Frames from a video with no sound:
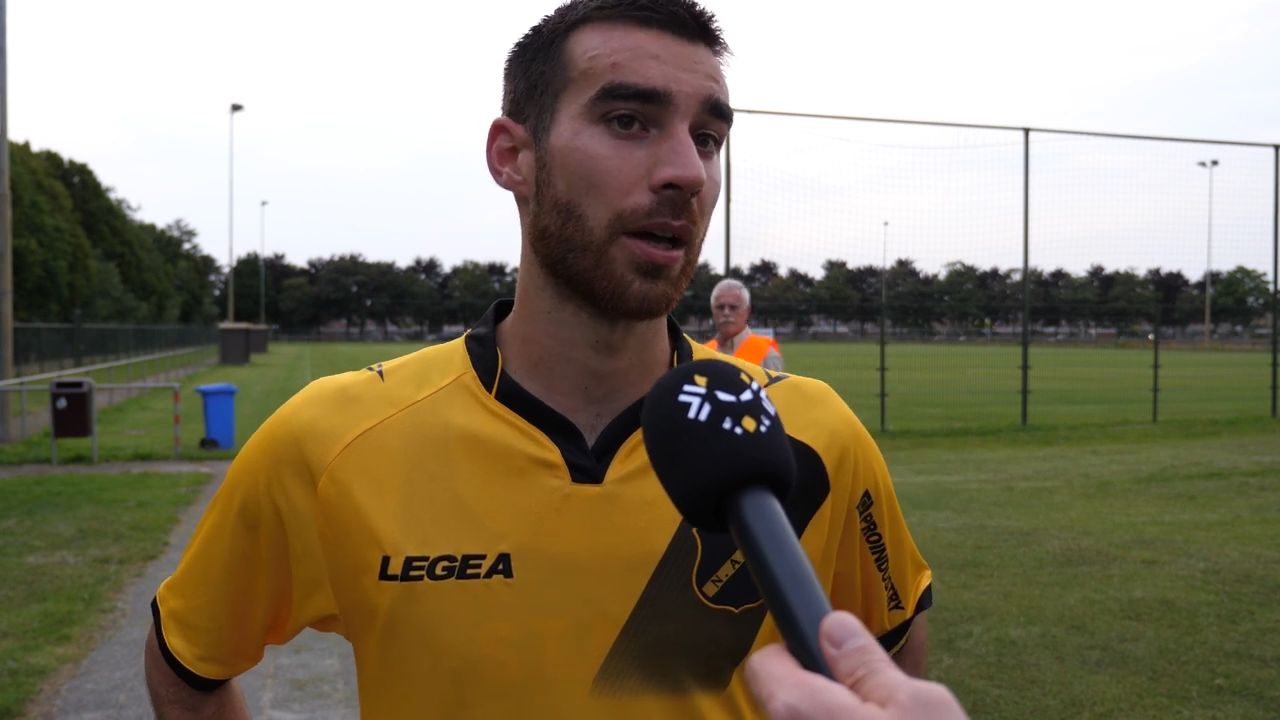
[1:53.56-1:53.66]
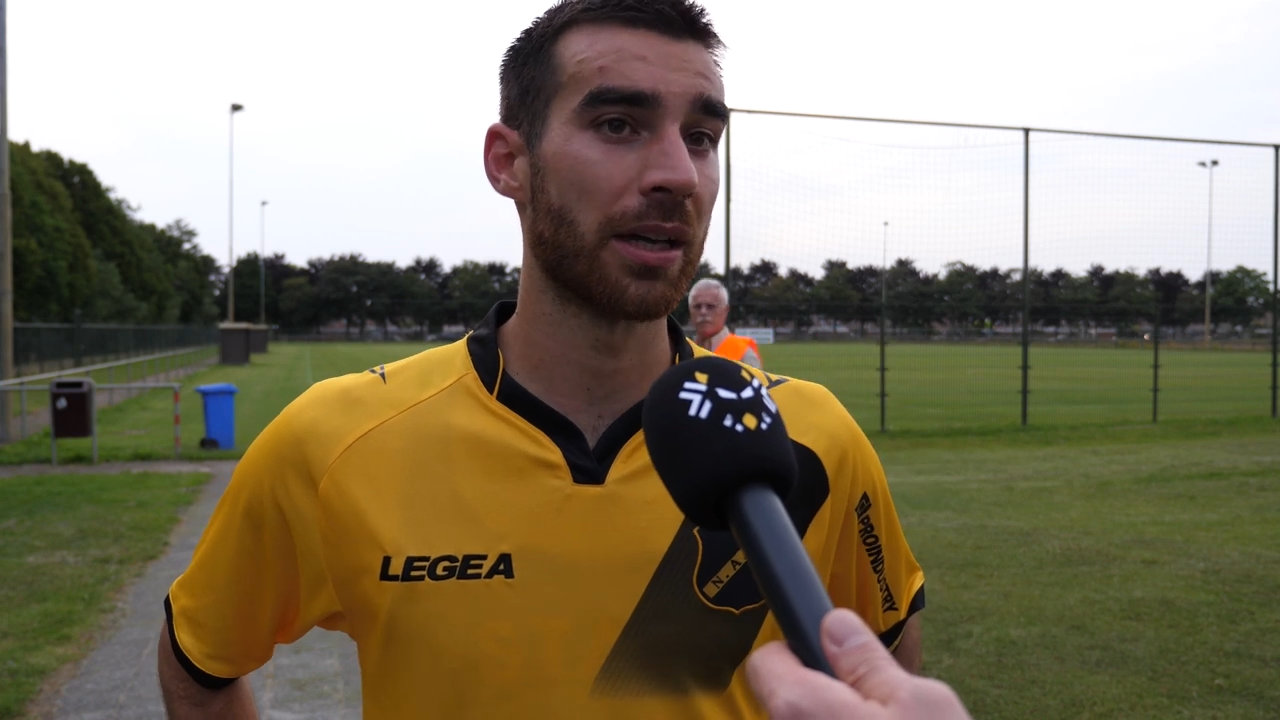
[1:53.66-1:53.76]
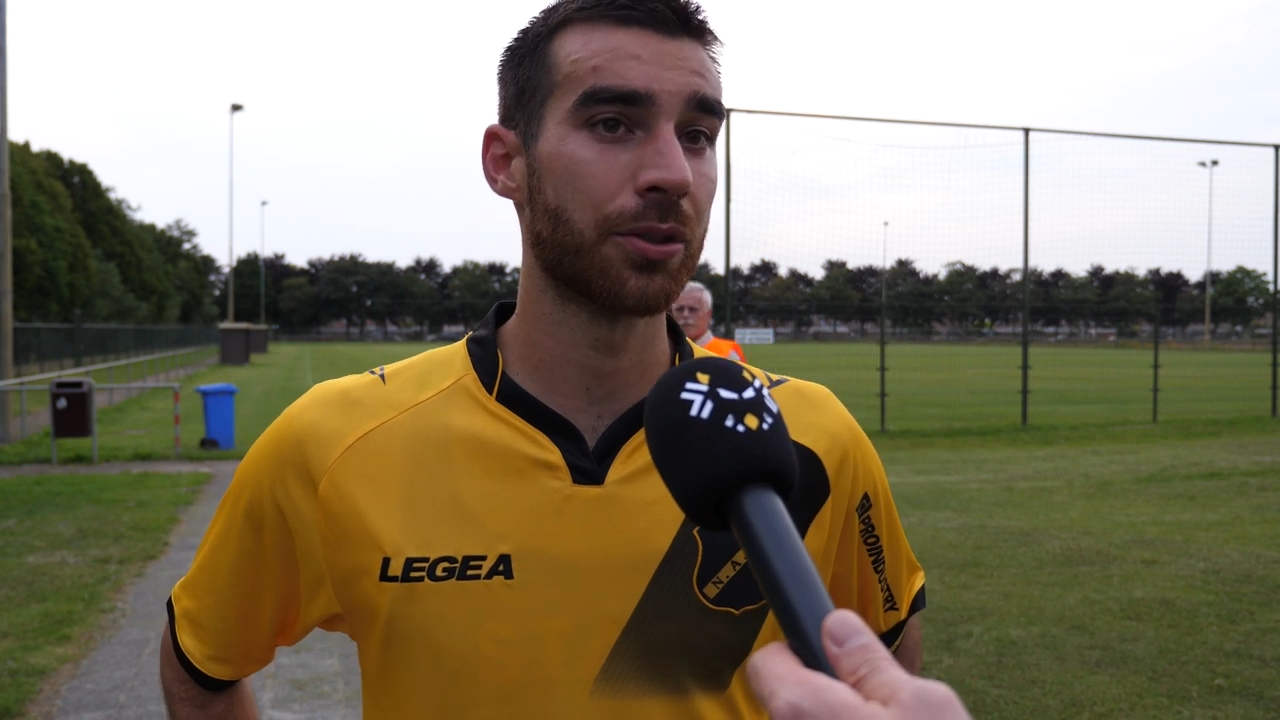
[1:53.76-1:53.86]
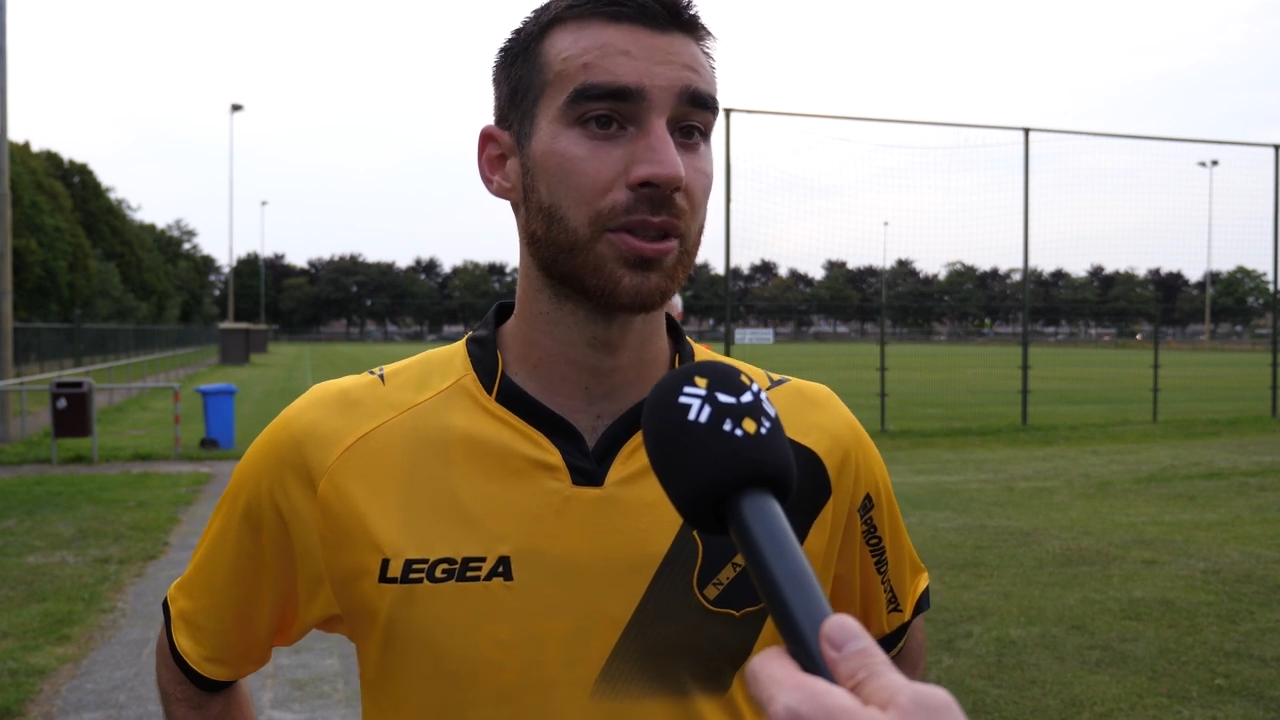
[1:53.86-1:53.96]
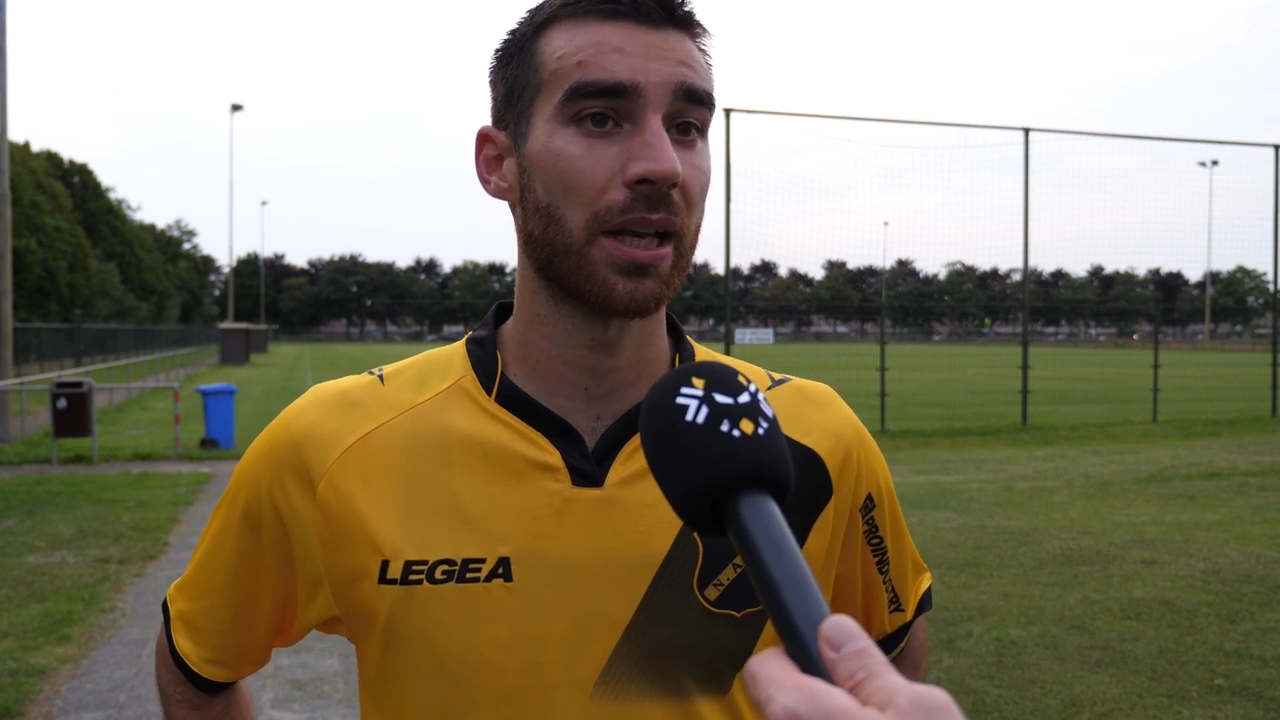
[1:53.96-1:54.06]

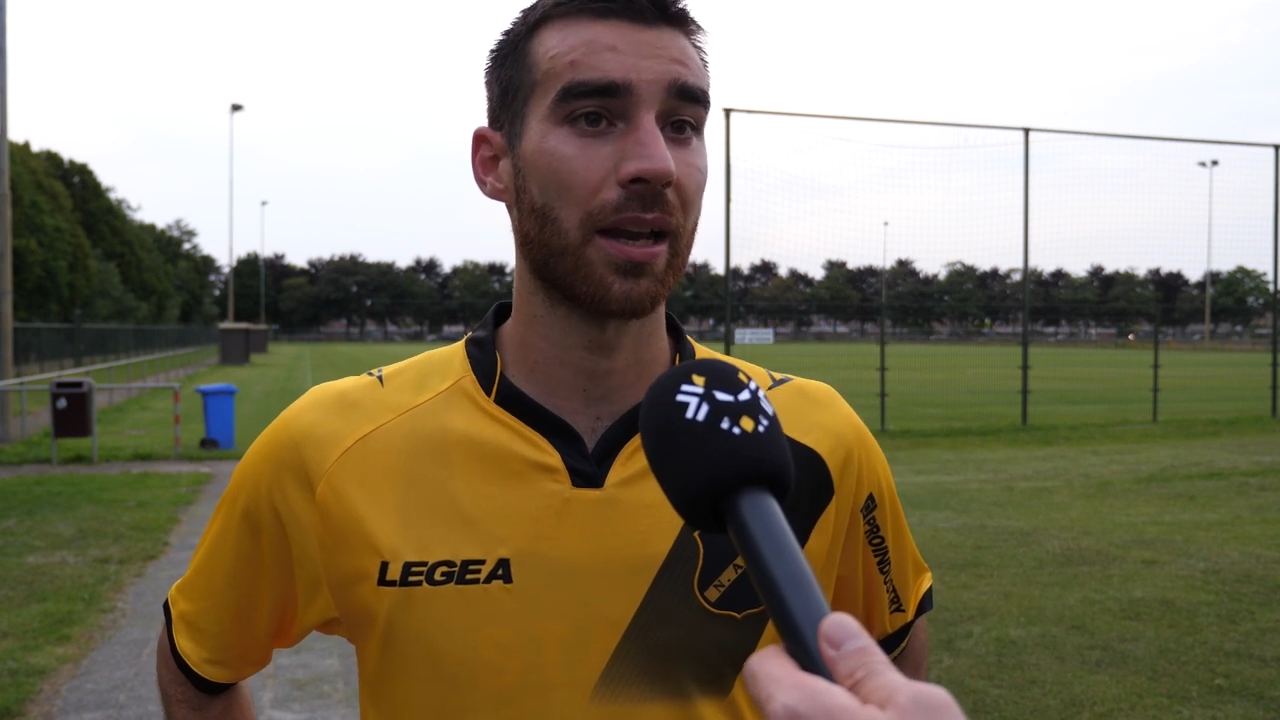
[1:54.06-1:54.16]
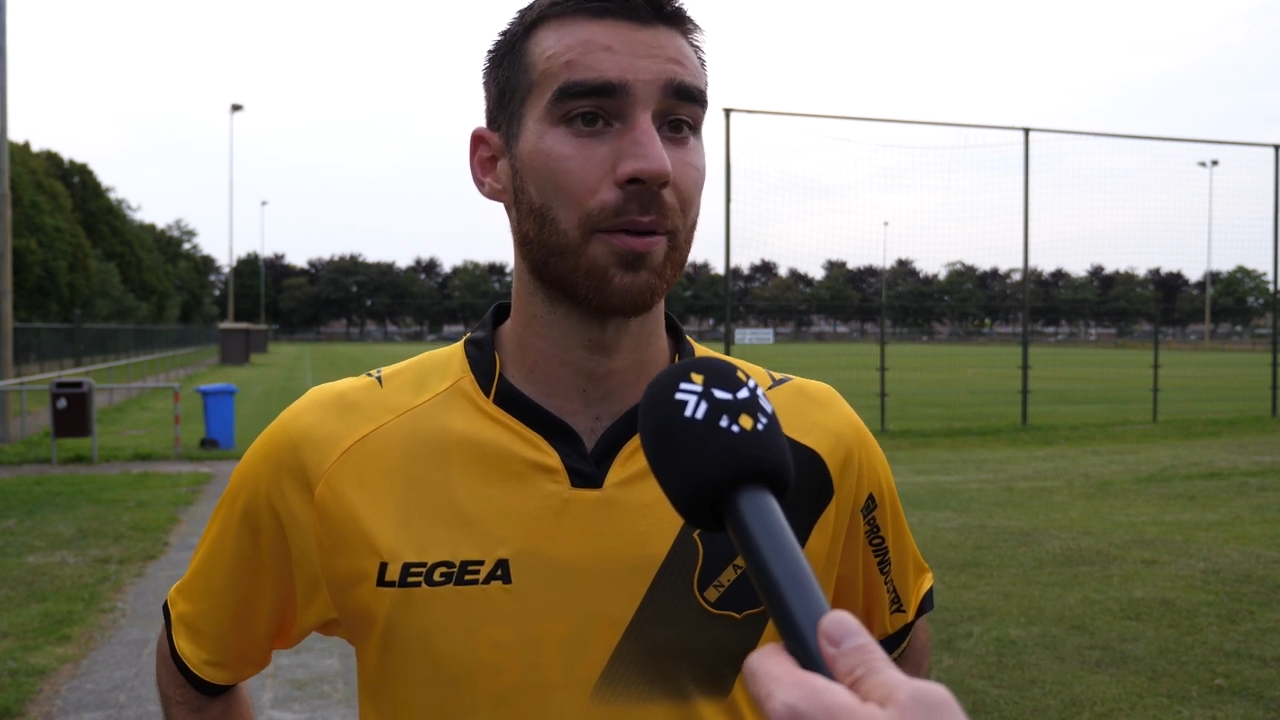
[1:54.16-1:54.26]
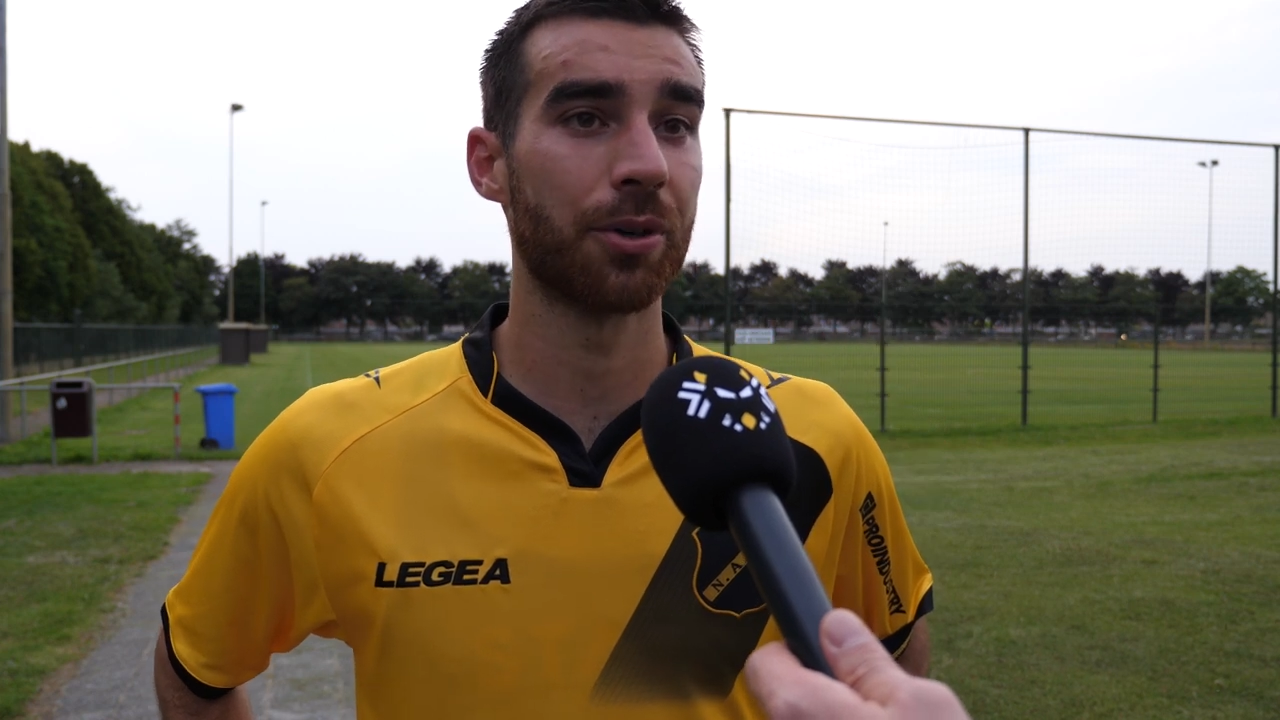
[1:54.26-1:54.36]
as you said, like